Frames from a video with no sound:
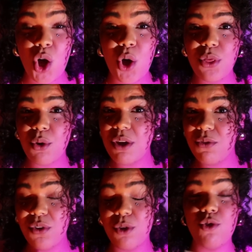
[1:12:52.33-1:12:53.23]
although you
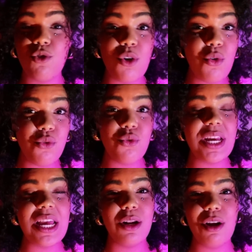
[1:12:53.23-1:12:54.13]
felt so
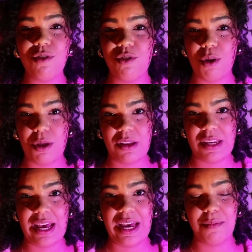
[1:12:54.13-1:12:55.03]
freaking lost all the
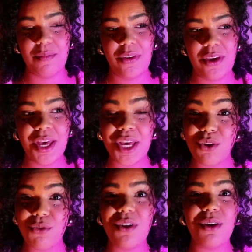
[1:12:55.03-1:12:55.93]
time.
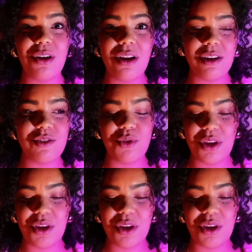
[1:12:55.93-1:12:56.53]
You felt lost,